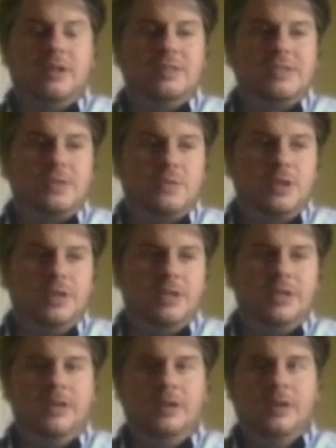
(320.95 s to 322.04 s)
And so
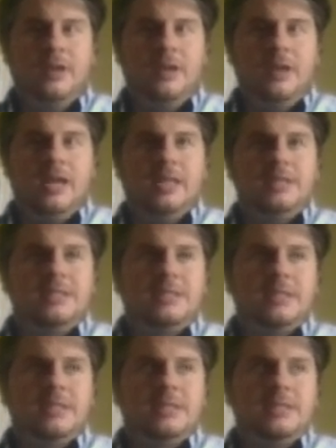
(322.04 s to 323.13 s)
really it's
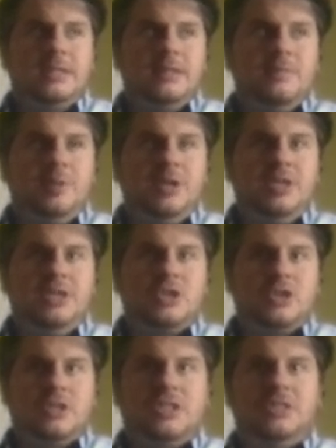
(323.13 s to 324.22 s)
to give
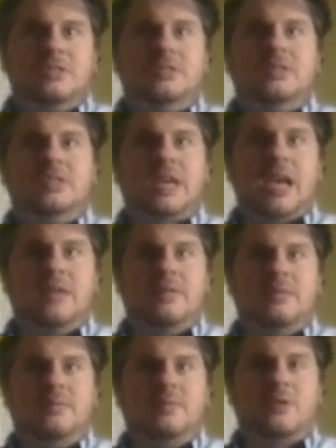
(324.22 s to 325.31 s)
pediatricians
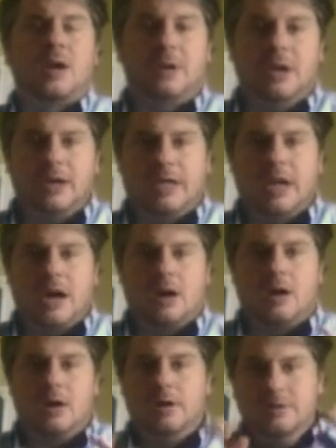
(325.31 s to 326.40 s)
and primary
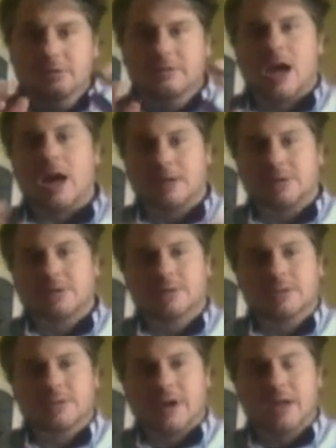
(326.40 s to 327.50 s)
care
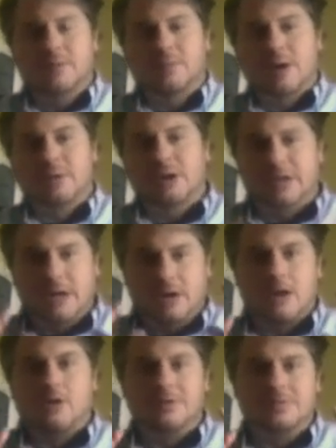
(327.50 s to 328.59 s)
doctors, right, primary care
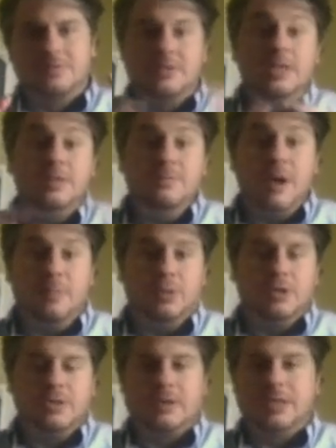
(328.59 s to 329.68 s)
health team
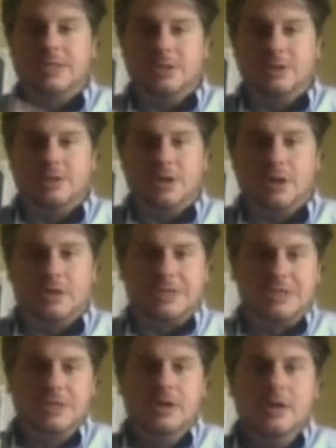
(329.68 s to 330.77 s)
members, right, so your
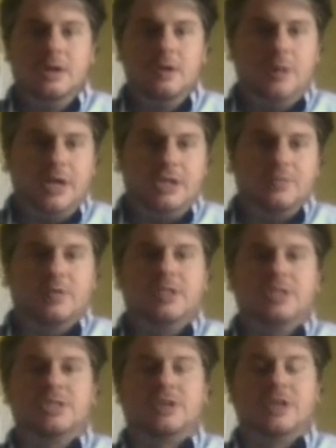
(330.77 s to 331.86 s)
nurse, your patient
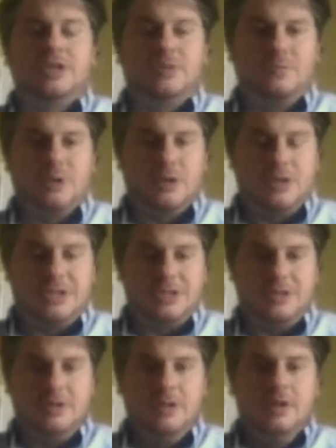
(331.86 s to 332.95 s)
registration
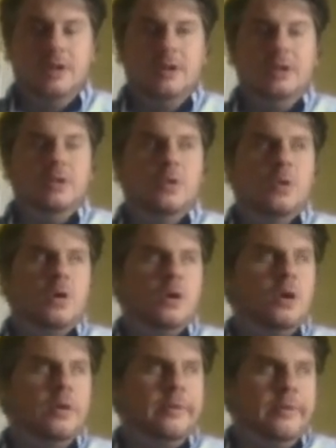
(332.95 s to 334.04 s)
person,
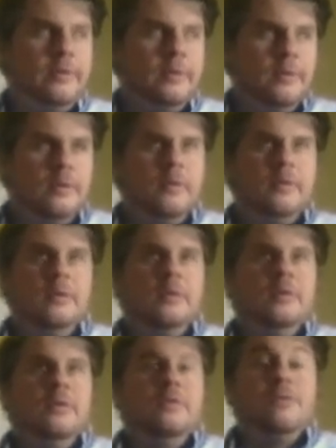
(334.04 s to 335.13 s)
your
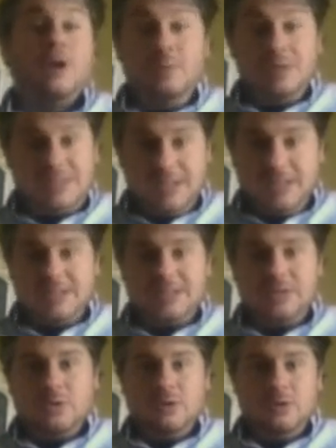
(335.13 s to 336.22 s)
pharmacist,
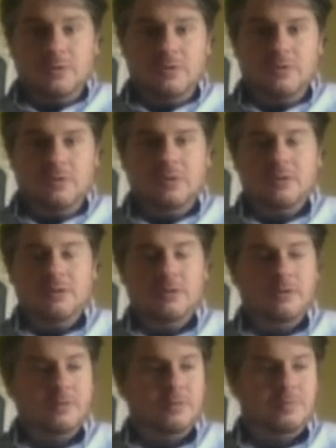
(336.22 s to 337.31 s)
your
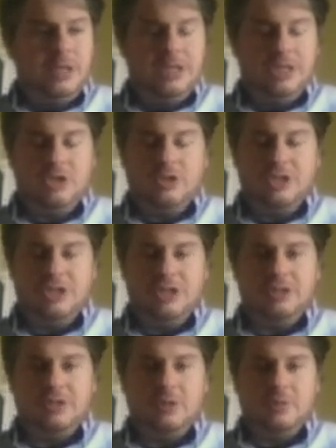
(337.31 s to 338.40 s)

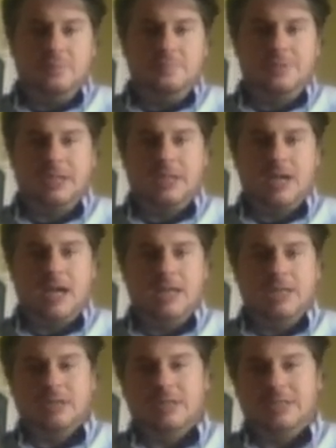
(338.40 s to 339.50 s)
pediatrician, your
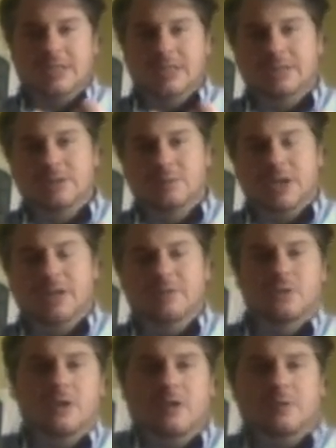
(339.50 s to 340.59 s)
psychiatrist, and your
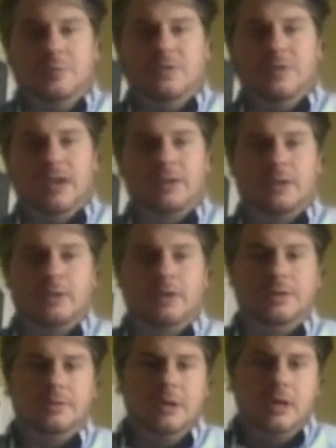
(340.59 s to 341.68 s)
behavioral health provider,
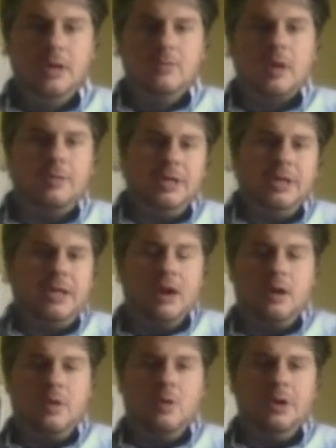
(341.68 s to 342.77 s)
and probably a
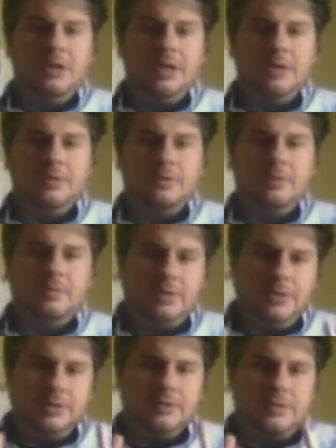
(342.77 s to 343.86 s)
care coordinator
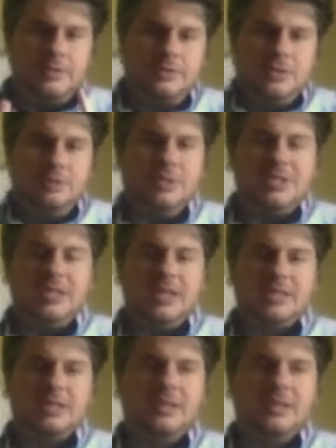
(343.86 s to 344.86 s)
really there should be 6.